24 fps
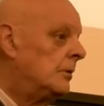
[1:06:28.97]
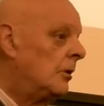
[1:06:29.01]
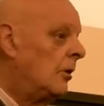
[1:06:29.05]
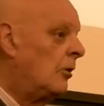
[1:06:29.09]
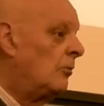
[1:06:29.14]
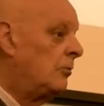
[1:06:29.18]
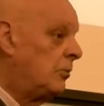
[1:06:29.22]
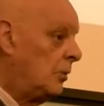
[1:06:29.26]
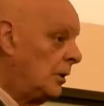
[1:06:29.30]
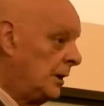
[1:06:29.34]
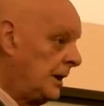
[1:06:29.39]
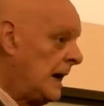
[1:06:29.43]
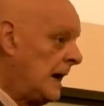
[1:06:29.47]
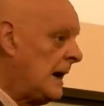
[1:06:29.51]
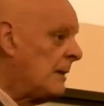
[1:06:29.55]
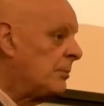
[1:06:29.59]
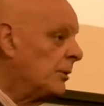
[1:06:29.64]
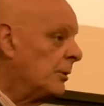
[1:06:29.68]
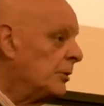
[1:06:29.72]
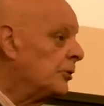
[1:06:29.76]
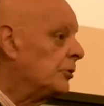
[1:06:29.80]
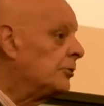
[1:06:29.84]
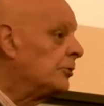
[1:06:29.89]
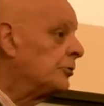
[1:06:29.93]
of what
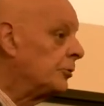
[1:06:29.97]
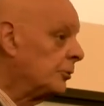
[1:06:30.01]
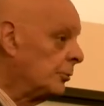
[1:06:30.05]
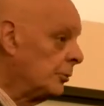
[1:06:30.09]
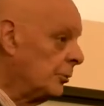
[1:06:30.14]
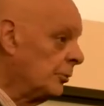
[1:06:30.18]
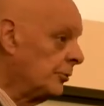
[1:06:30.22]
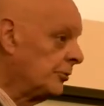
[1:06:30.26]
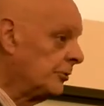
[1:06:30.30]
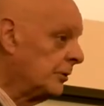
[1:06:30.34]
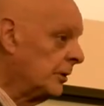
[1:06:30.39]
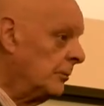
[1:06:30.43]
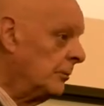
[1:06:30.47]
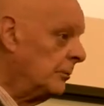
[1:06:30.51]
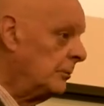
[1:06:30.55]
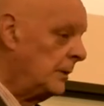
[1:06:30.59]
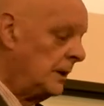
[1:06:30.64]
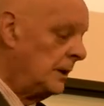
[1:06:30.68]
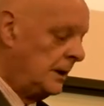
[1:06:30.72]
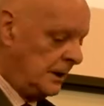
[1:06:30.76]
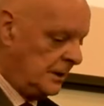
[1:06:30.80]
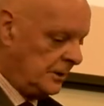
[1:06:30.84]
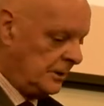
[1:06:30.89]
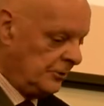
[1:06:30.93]
happened to Jerusalem
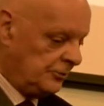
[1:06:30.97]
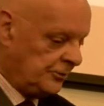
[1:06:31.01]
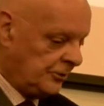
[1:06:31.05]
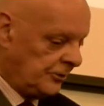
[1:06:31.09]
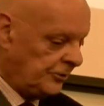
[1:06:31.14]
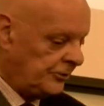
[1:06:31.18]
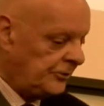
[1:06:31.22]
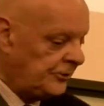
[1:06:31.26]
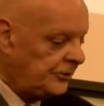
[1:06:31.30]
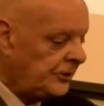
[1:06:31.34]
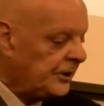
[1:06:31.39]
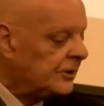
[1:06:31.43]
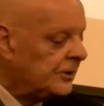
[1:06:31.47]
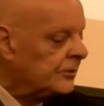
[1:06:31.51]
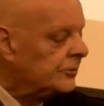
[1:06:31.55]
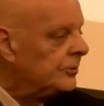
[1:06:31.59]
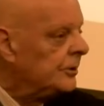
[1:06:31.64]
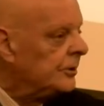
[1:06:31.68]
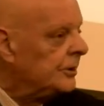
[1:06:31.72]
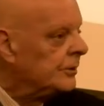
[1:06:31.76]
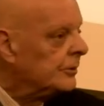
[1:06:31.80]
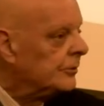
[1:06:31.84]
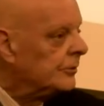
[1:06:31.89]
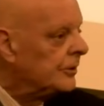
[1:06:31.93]
just 6
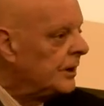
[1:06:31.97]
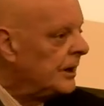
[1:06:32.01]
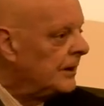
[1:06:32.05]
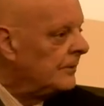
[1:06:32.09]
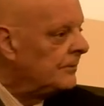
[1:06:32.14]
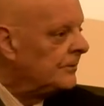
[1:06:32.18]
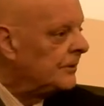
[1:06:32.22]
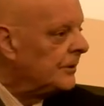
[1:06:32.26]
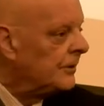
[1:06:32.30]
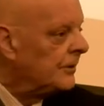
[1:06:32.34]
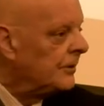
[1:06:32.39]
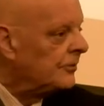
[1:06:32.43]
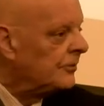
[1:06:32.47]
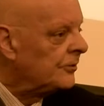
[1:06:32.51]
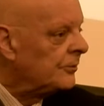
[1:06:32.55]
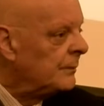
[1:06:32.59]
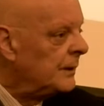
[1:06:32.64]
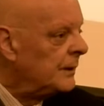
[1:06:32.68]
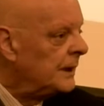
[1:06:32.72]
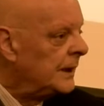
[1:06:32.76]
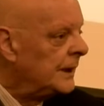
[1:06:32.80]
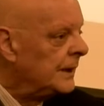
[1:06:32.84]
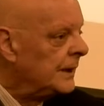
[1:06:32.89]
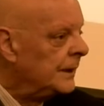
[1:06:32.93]
years after this
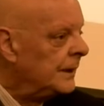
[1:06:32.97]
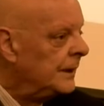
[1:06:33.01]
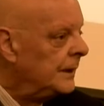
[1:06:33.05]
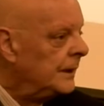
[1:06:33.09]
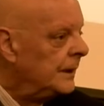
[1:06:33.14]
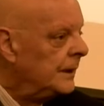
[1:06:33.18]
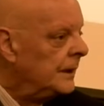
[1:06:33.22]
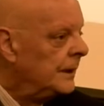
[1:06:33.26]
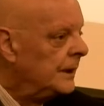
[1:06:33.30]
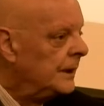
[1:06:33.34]
man